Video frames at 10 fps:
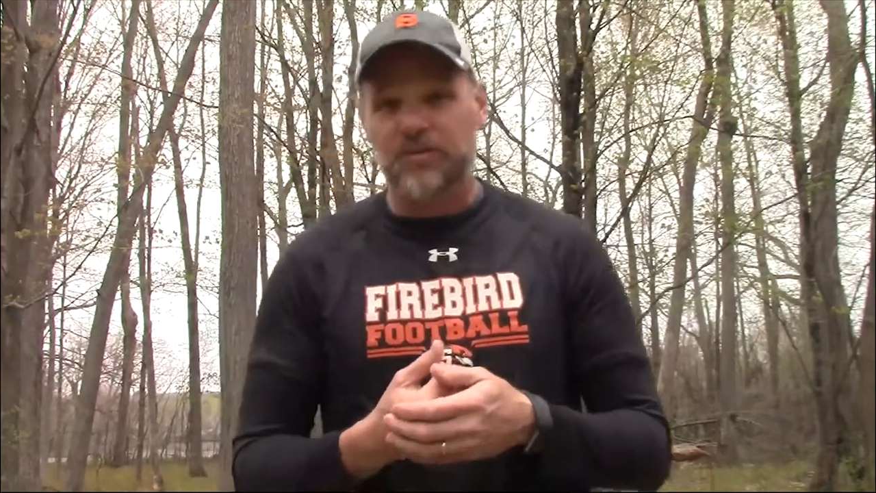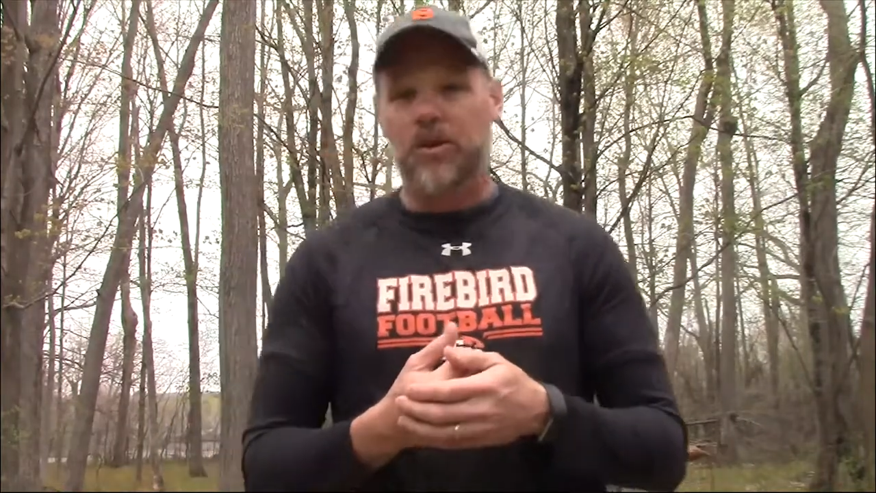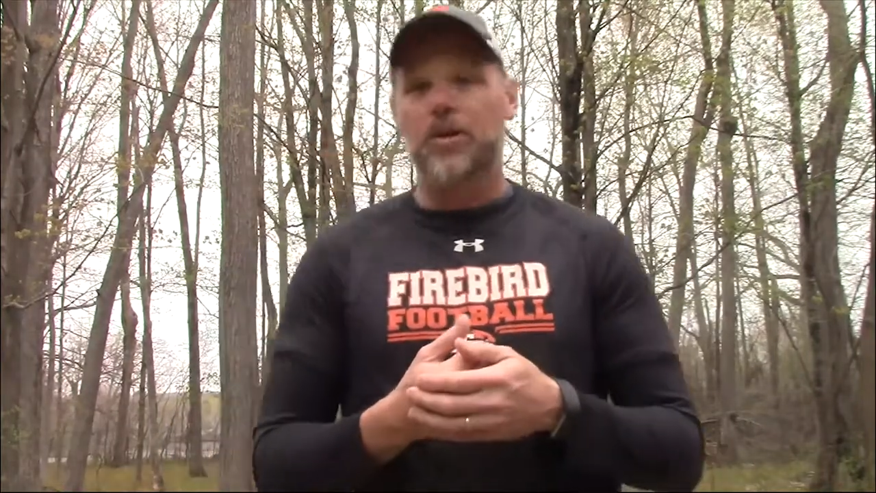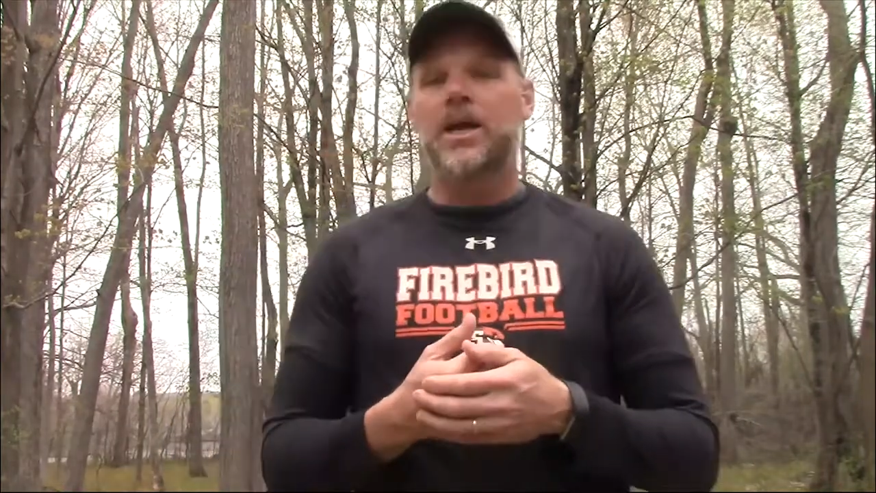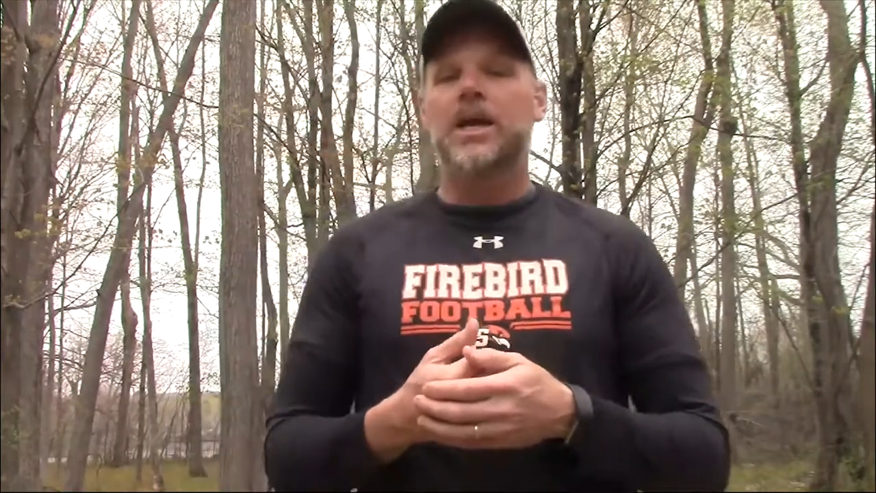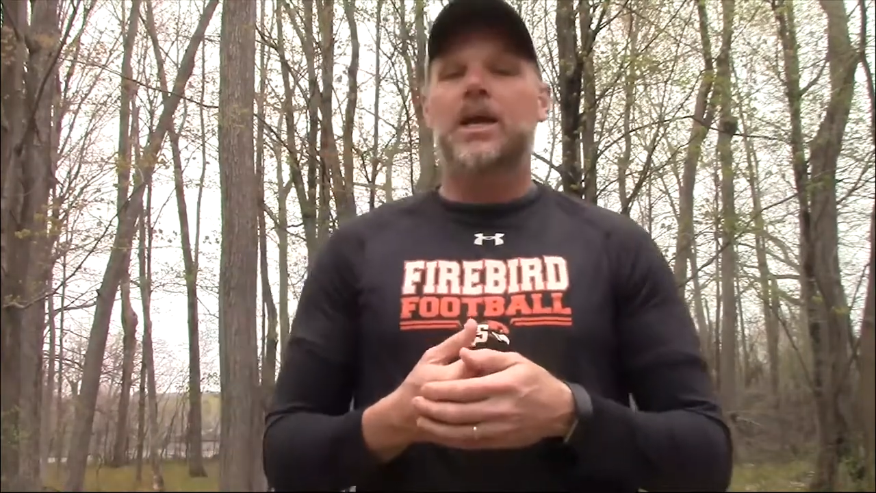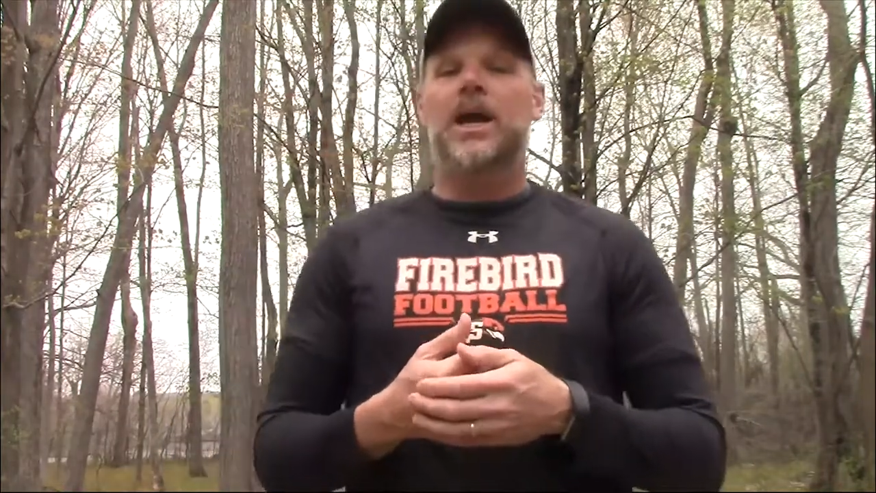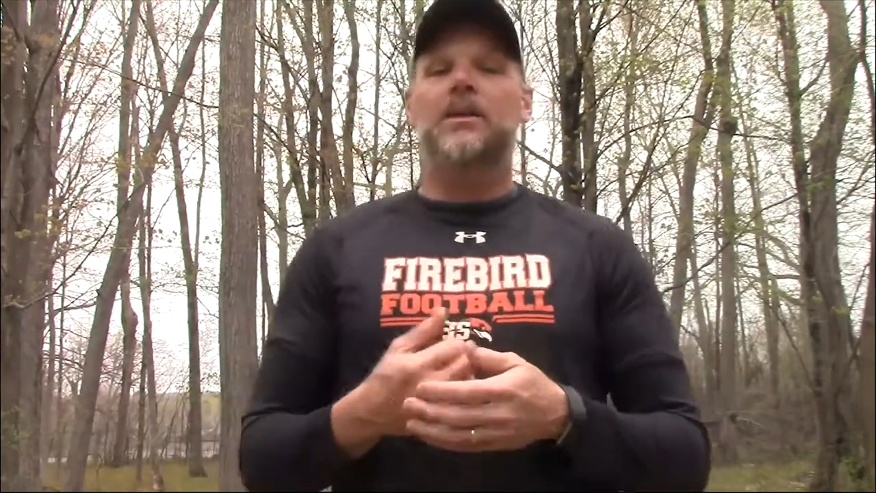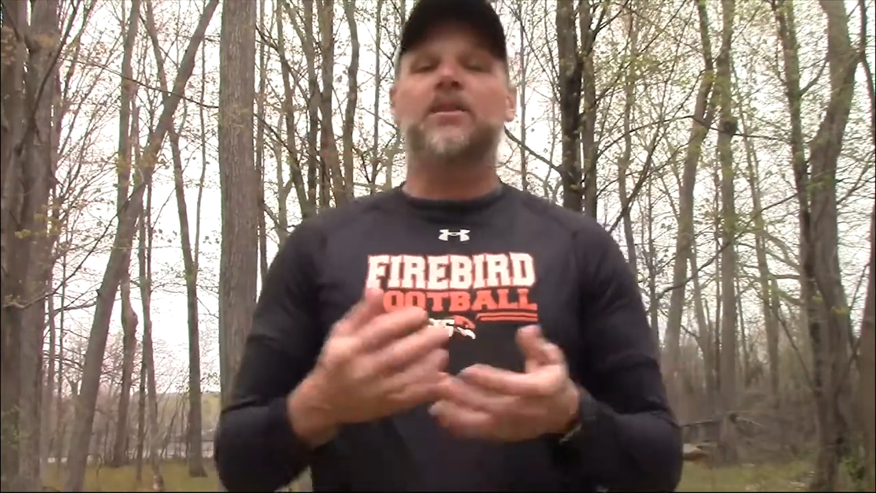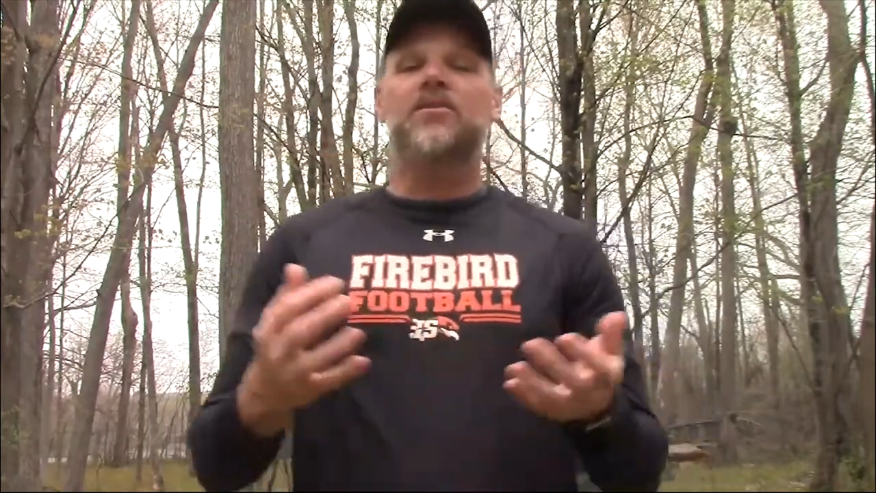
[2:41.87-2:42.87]
So
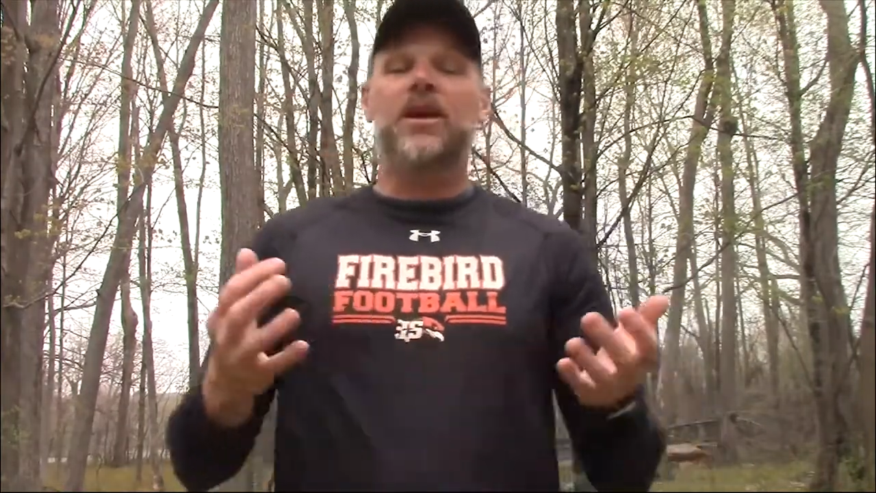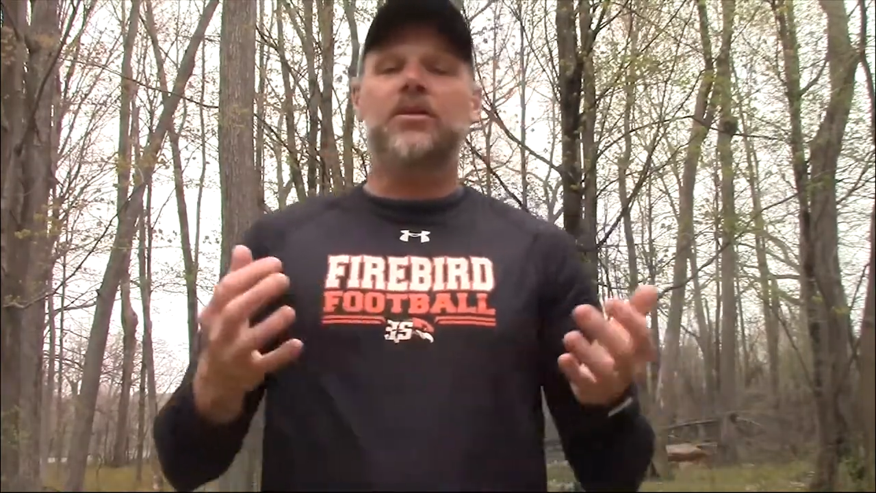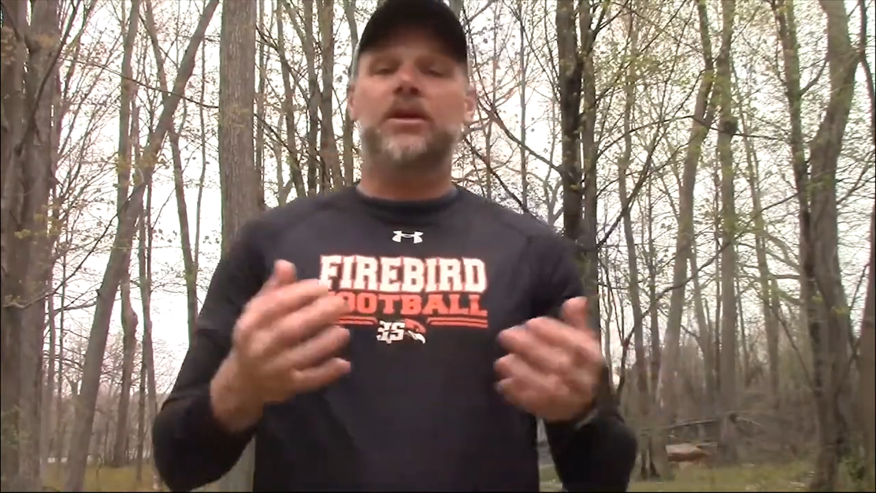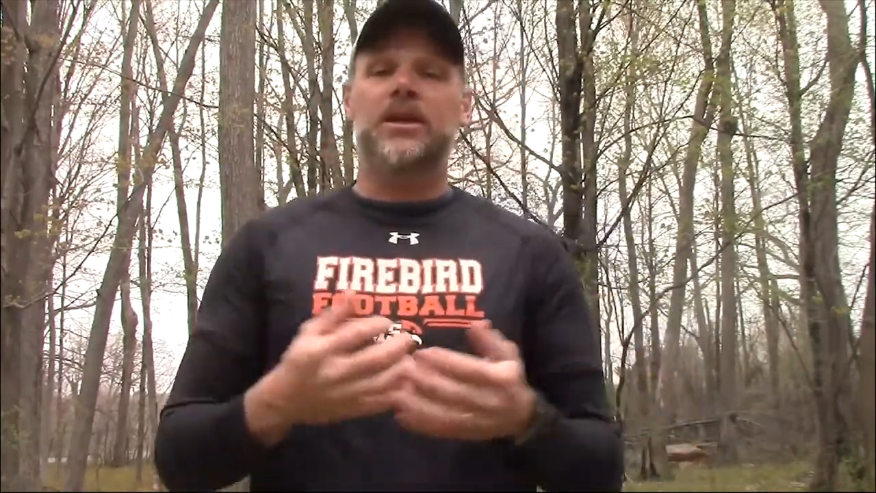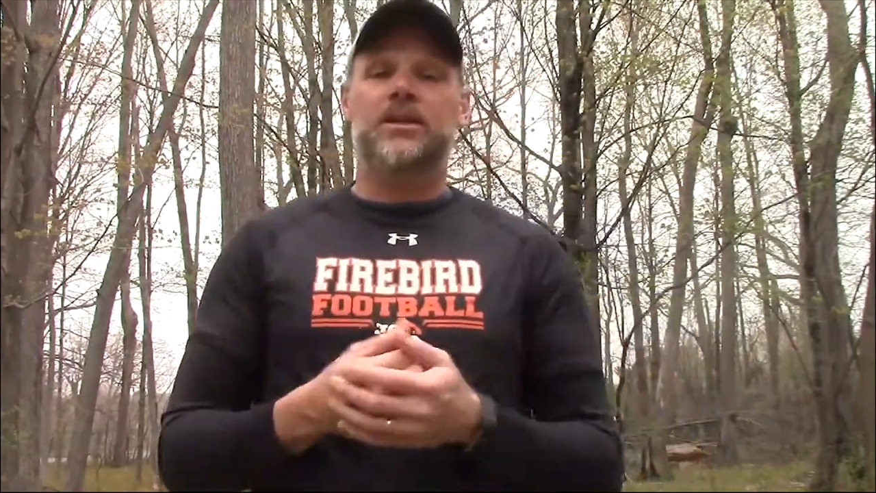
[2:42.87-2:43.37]
let's take a look